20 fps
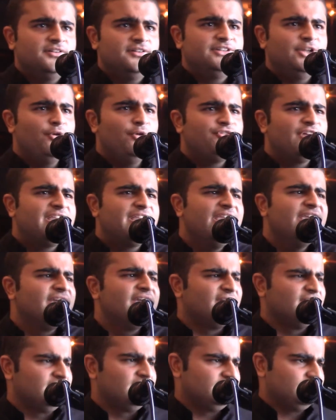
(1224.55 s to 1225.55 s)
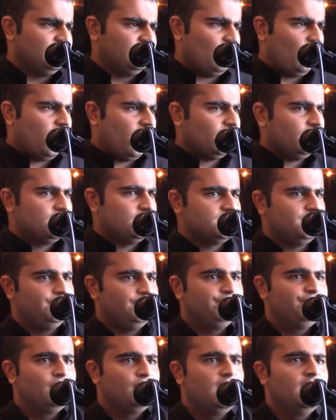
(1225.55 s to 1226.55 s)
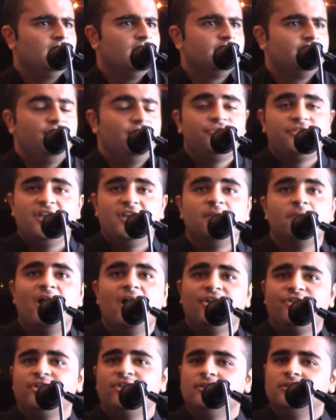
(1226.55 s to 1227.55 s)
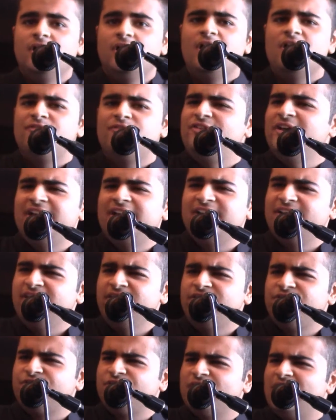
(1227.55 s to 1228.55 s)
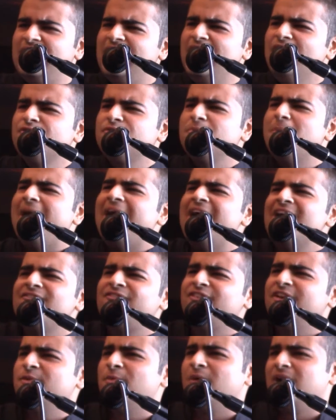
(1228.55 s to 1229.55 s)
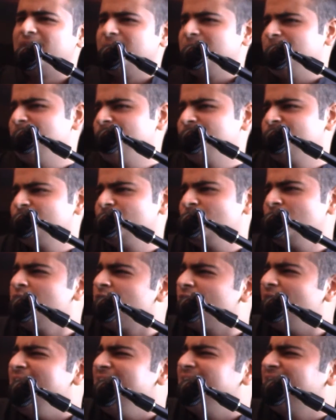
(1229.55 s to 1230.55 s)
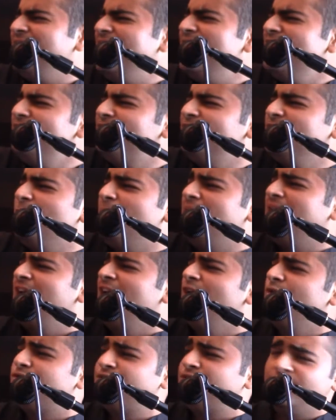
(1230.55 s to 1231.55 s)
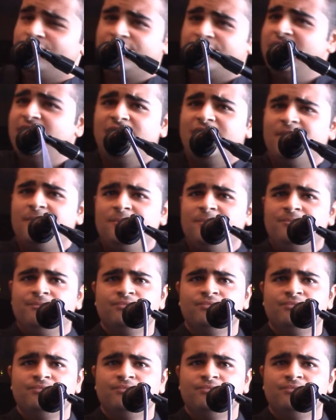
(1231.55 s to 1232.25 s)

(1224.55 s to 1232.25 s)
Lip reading: There was a king. This king, mashallah, very rich, loved by everyone. Right? Everyone loves this king.